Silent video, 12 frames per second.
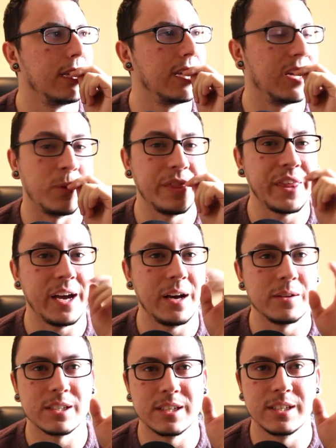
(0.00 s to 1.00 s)
Uh,
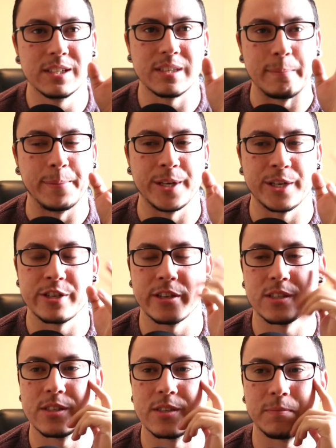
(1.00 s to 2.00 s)
1,000 is
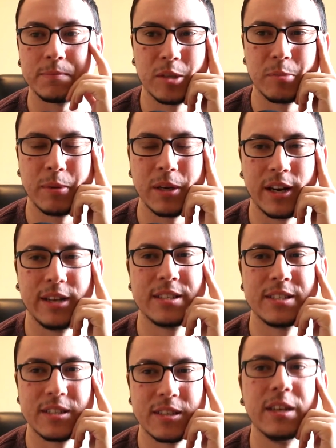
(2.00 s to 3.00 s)
ambitious to be
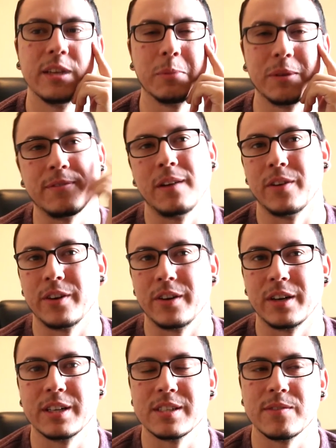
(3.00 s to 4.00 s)
honest, it'll be
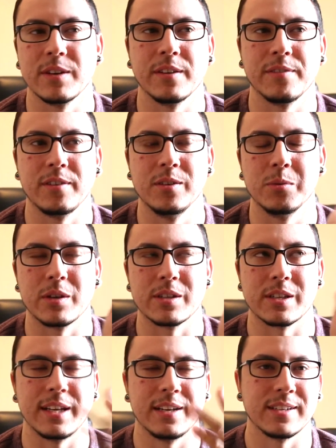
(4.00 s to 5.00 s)
500 because even if it
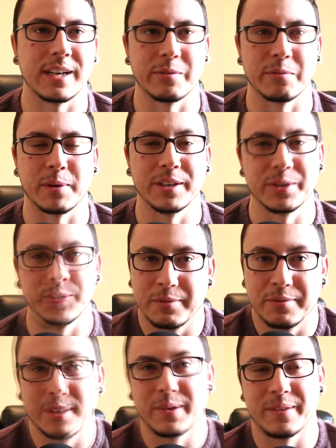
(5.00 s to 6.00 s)
was a thousand, I would probably do
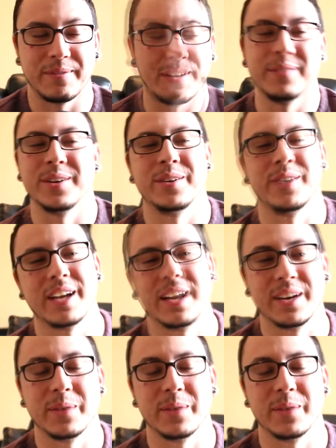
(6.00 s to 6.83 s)
a video at 500